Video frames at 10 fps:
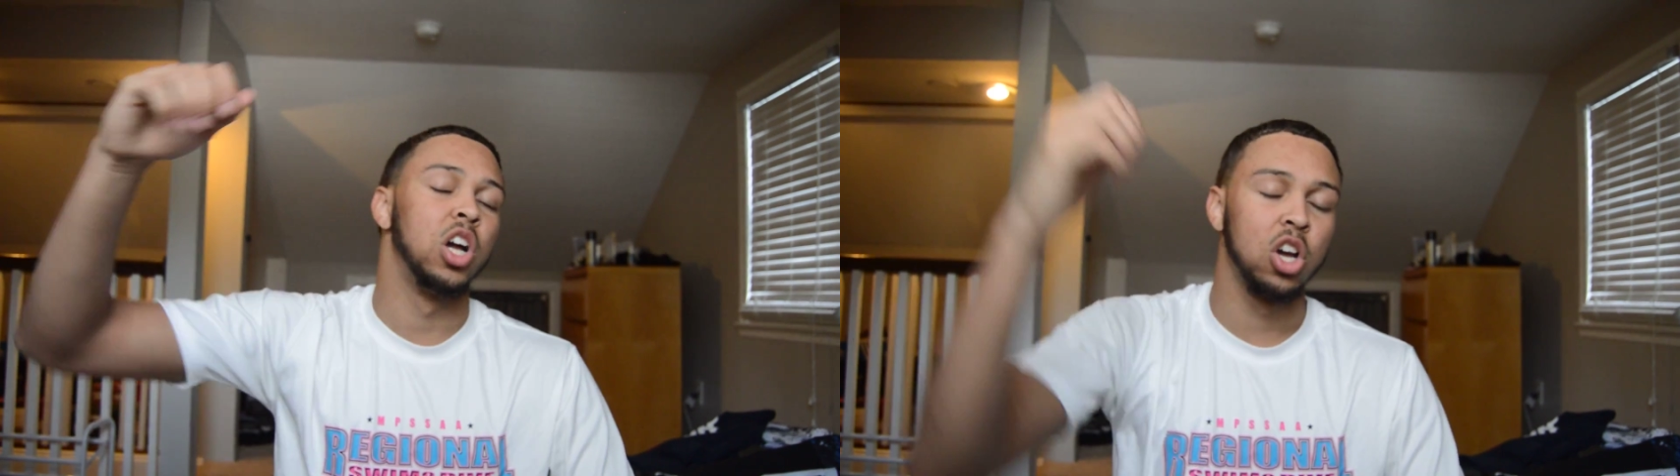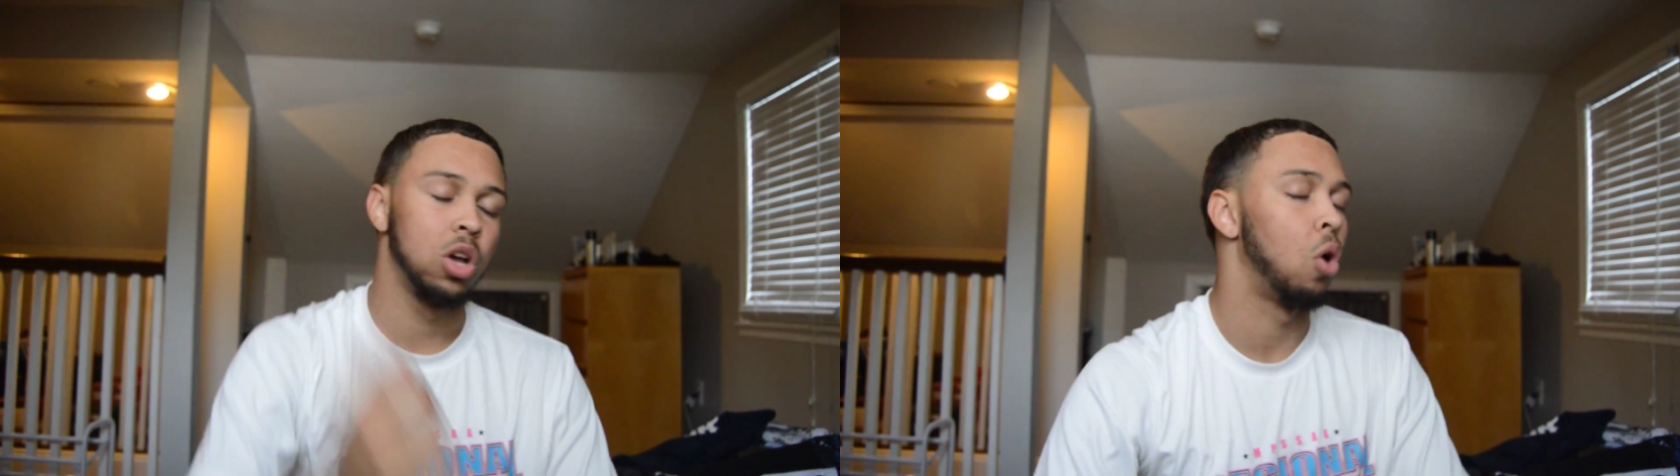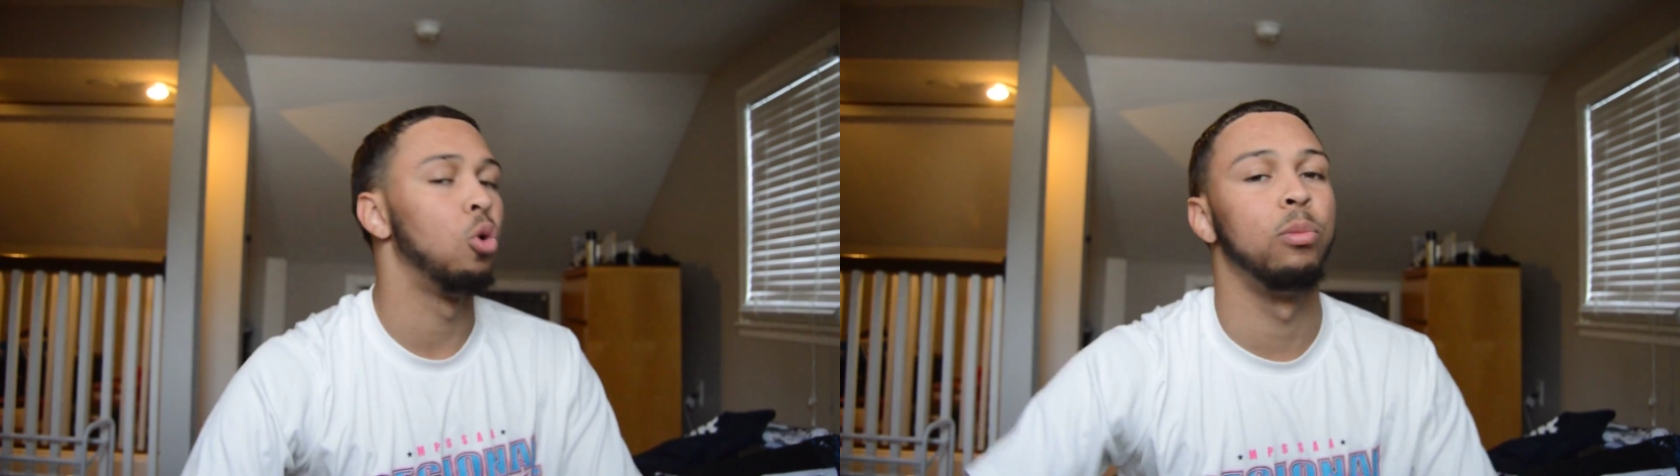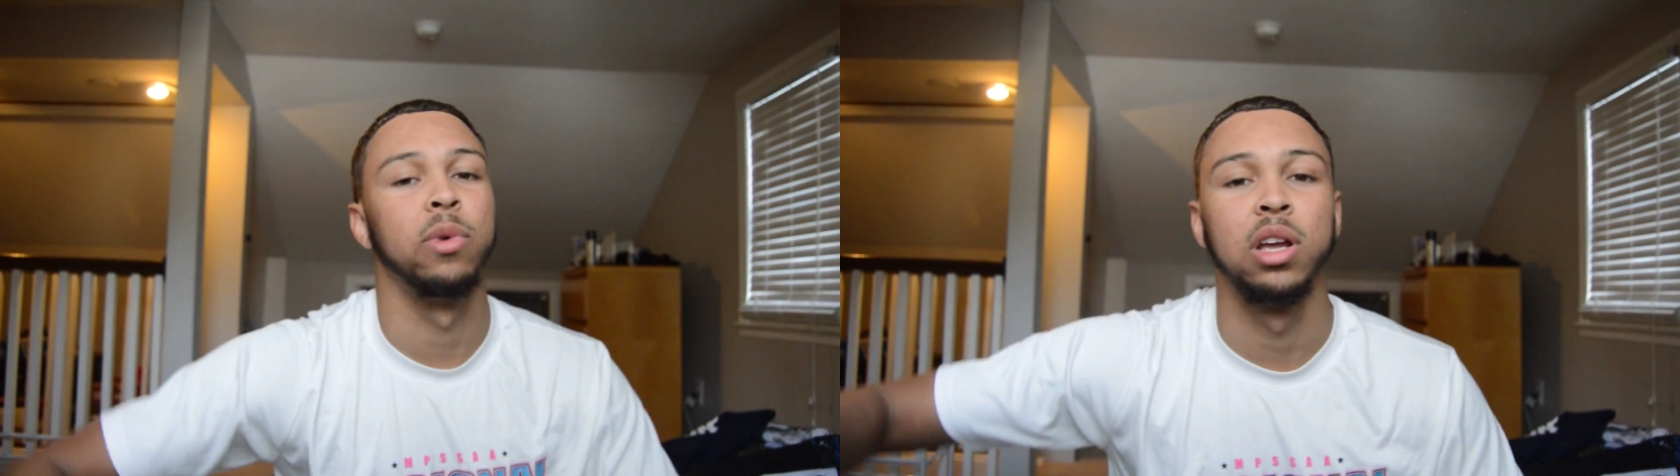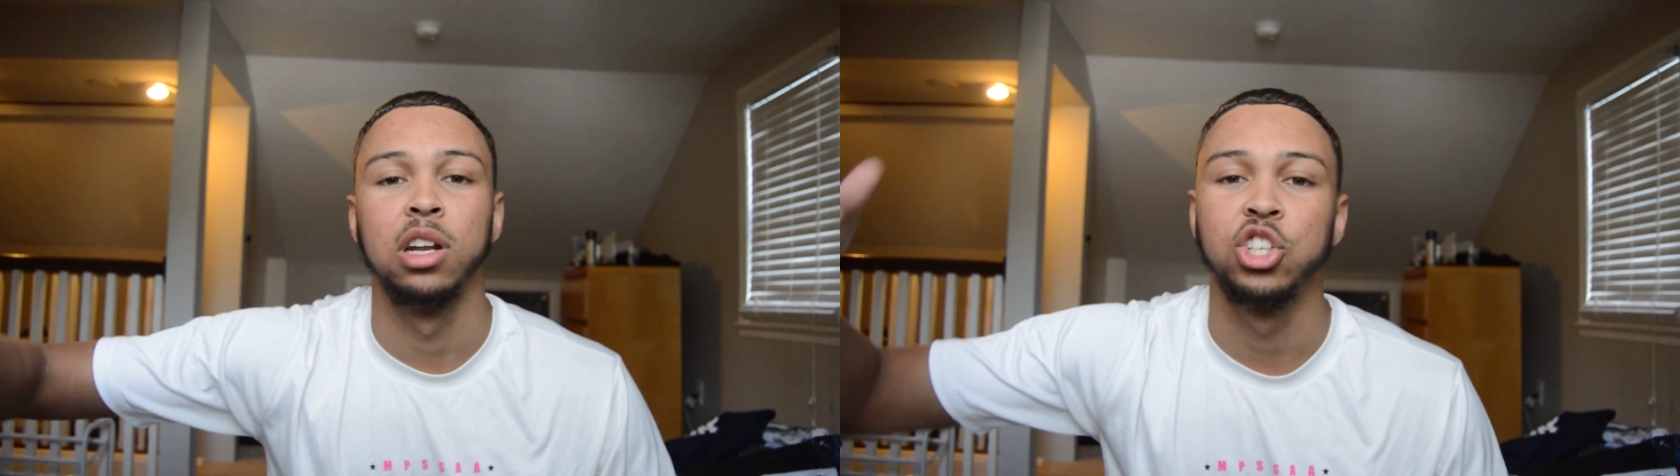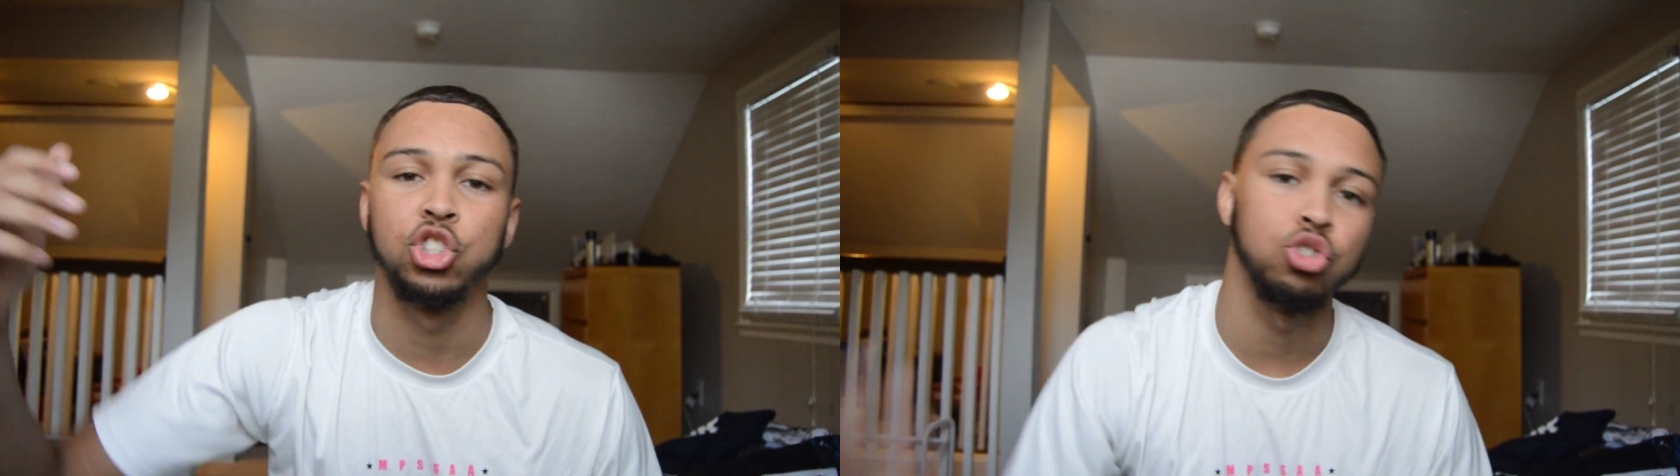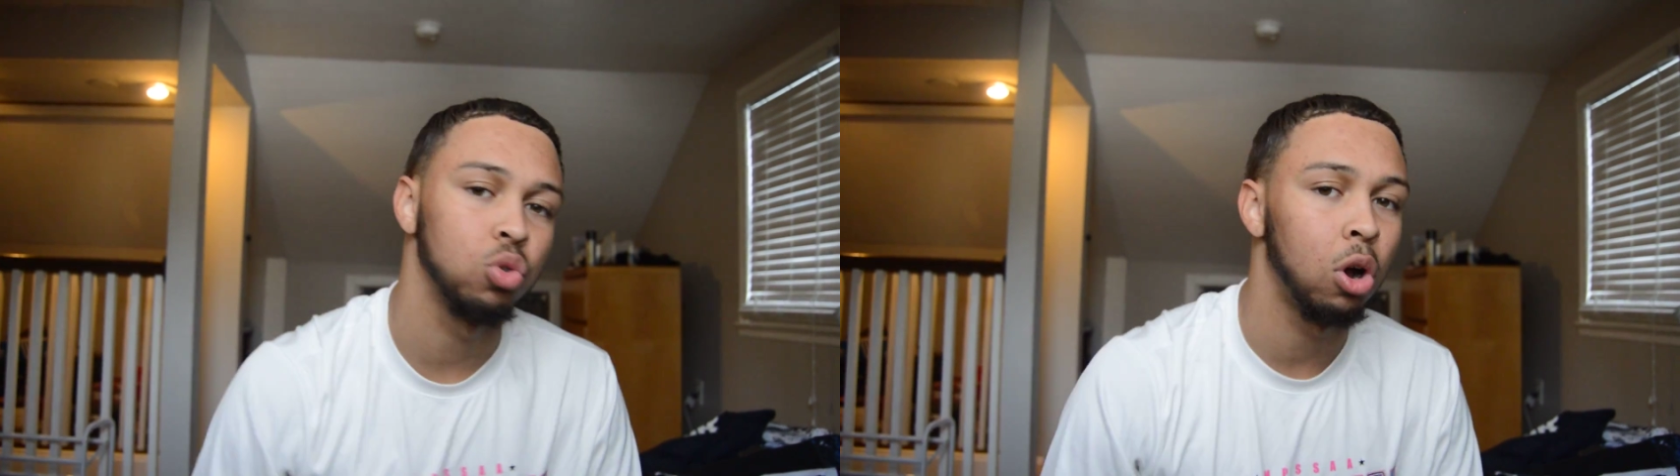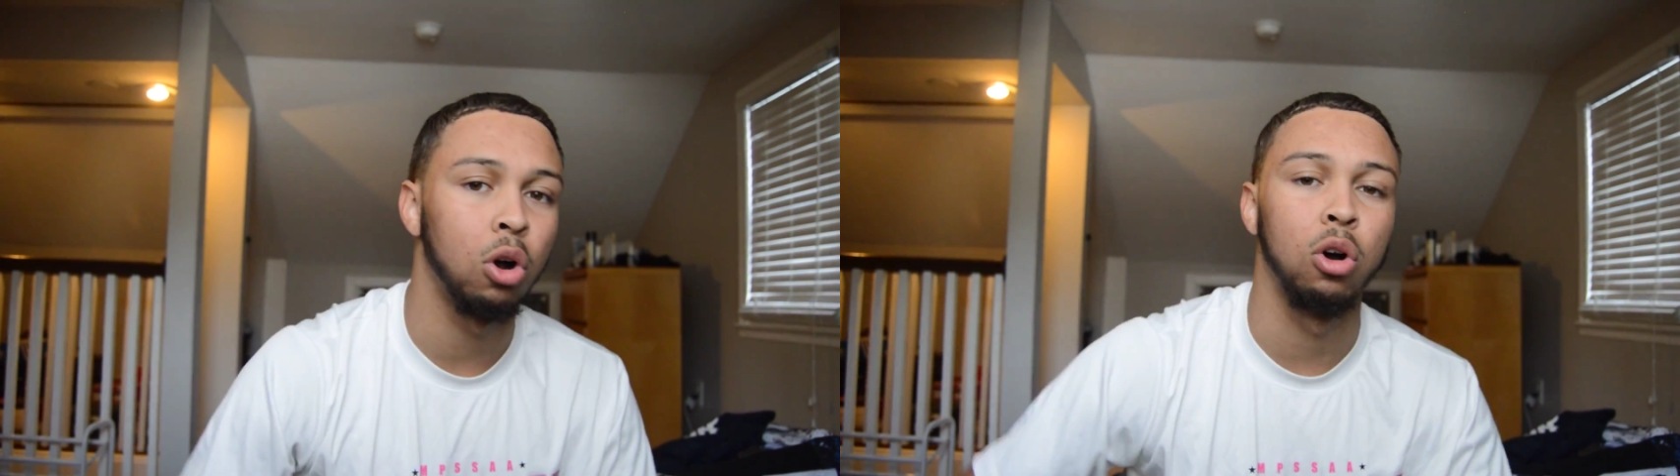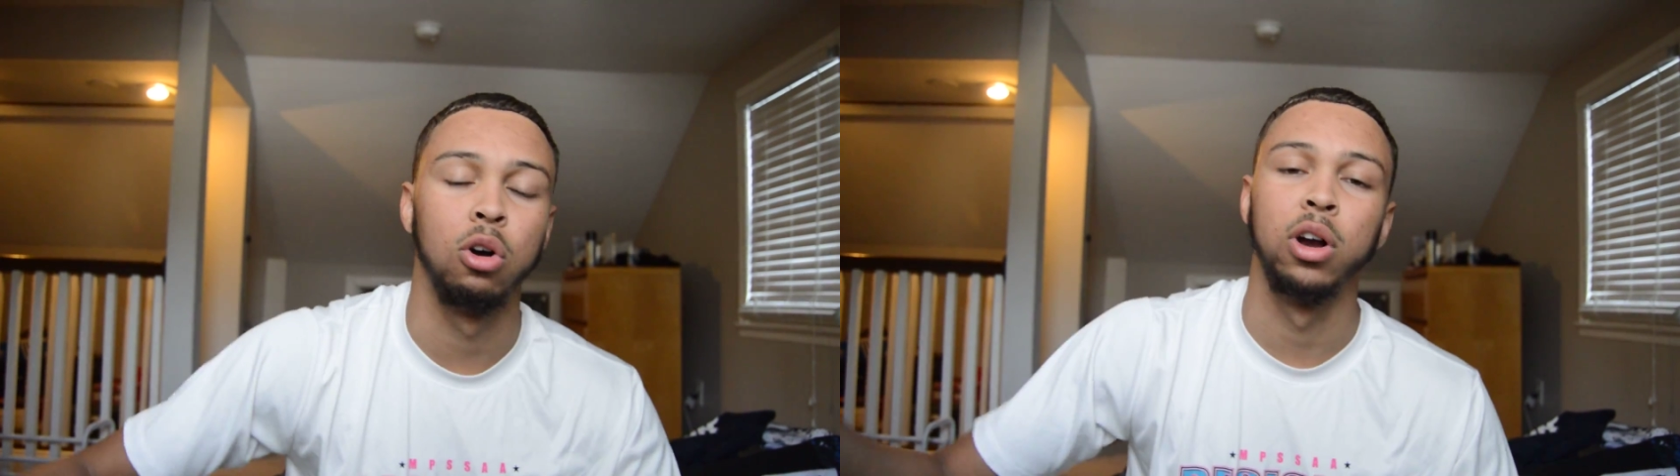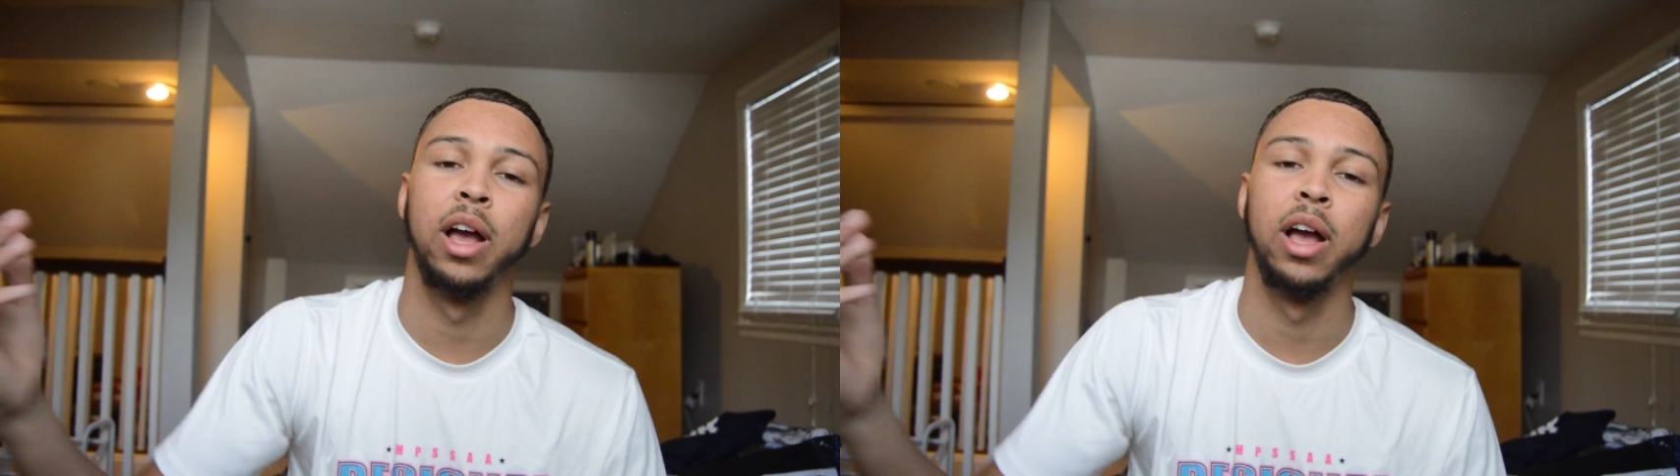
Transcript: combing strong.